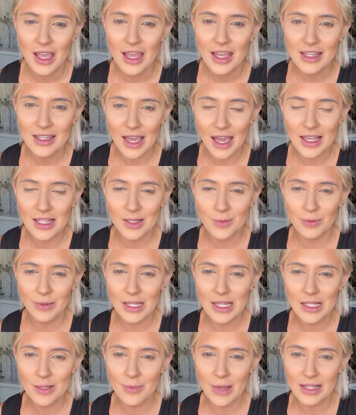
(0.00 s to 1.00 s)
Yes,
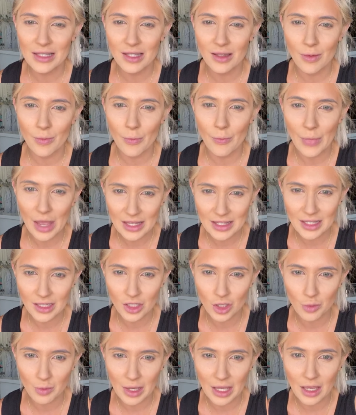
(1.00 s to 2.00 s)
please mes
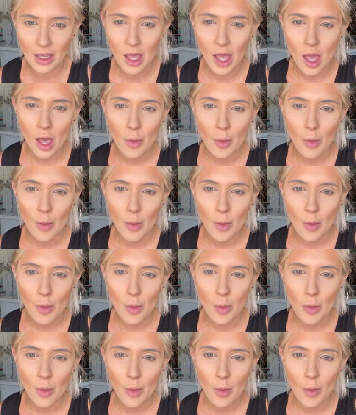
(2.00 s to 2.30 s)
message me.